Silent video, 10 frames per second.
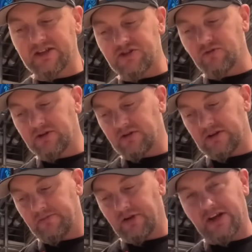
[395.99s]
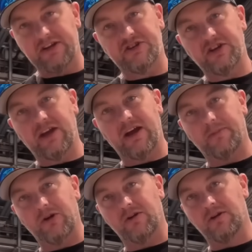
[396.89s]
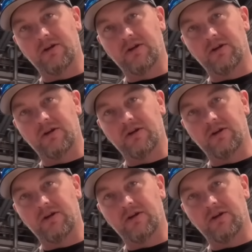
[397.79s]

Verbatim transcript: English wheel and planishing hammer